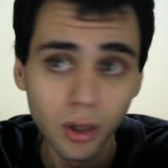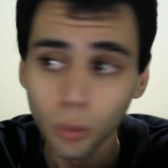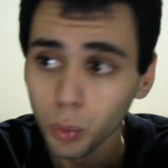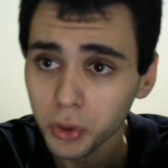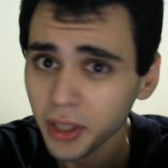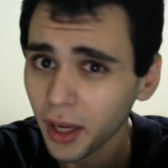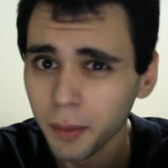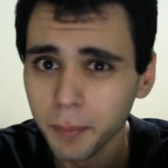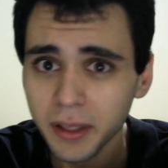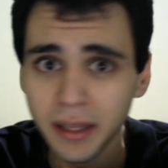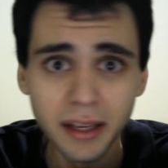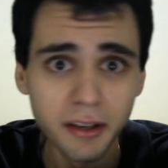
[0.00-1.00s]
would there
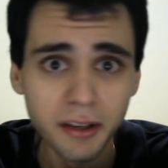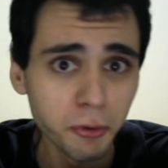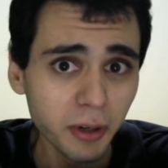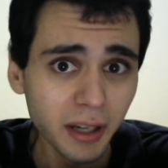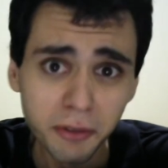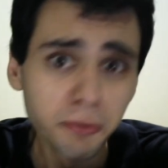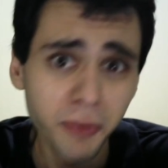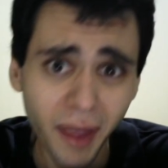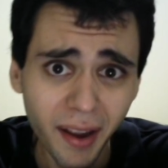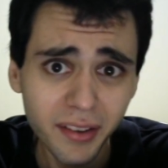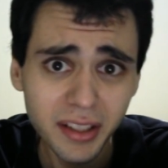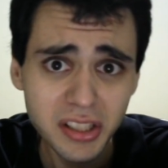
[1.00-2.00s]
be
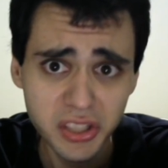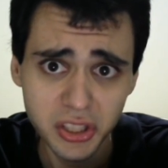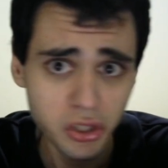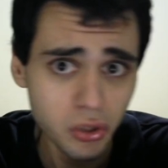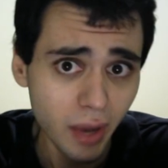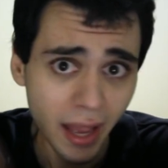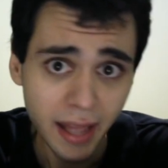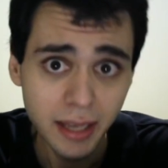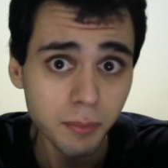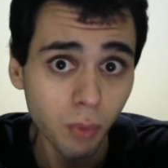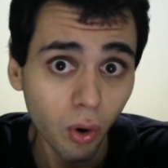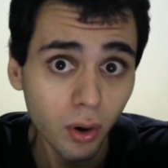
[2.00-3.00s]
unfairness at you
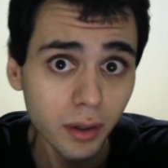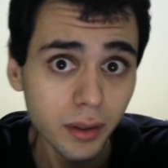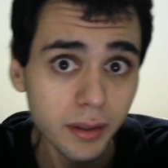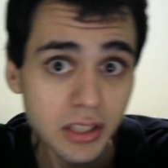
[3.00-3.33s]
anymore.